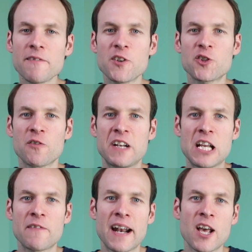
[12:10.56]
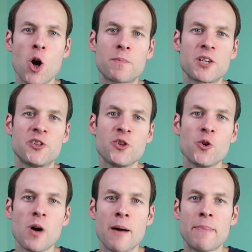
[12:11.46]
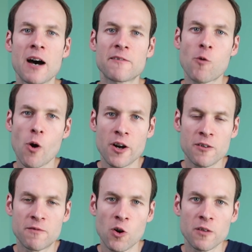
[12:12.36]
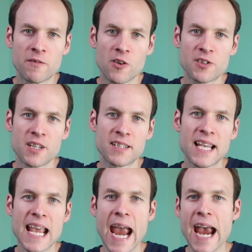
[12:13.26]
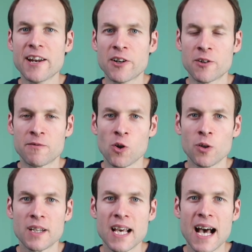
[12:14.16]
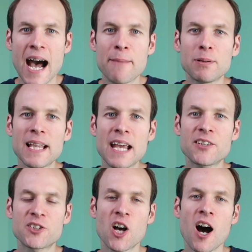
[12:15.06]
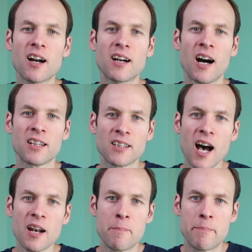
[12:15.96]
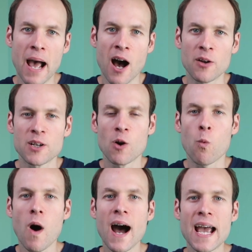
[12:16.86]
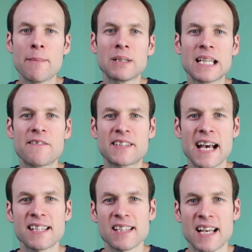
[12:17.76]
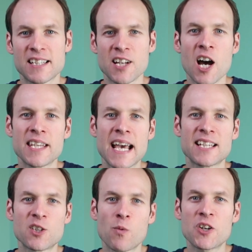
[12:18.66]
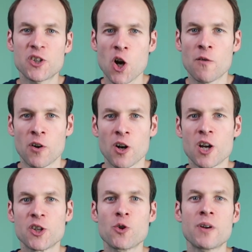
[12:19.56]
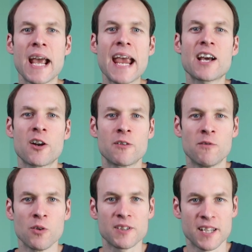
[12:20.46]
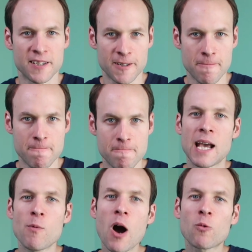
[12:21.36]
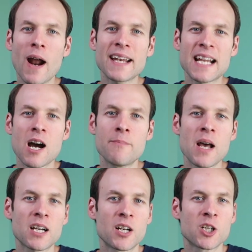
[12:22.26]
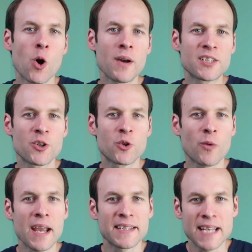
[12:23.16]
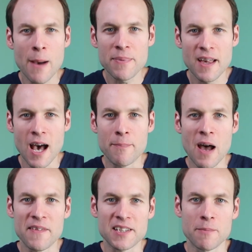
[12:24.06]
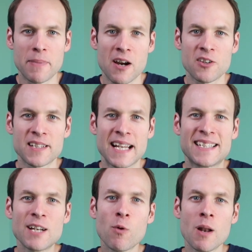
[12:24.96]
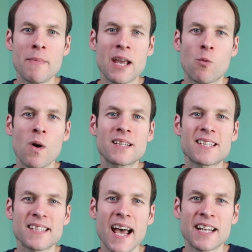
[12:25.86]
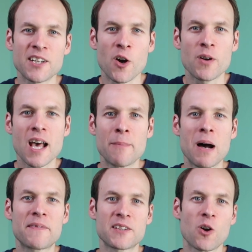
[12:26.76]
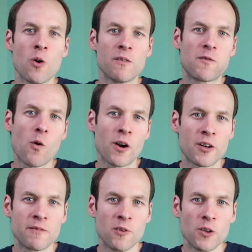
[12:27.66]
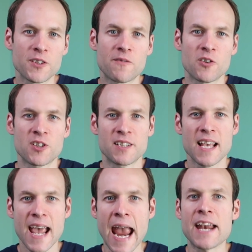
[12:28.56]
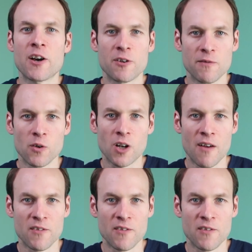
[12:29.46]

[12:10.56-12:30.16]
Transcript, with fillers: in the future video that I hope to do about four hundred volt versus eight hundred volt, I plan to talk a lot about why I believe Tesla has not yet switched over to an eight hundred volt system. And while right now I'm not going to go into great depth about this comparison, I did want to make one side note about this whole four hundred volts versus eight hundred volt